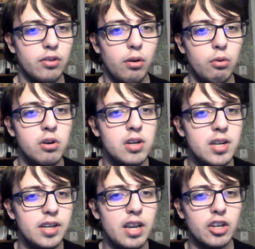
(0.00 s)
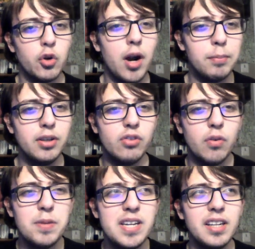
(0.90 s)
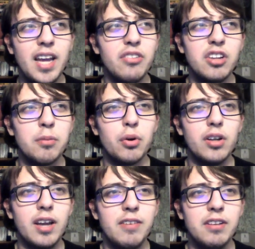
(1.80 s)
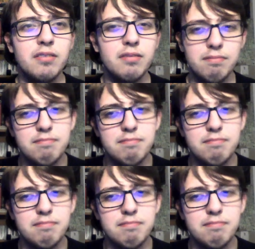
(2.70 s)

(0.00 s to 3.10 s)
So yeah, Necropolis for me, it lands at number 11.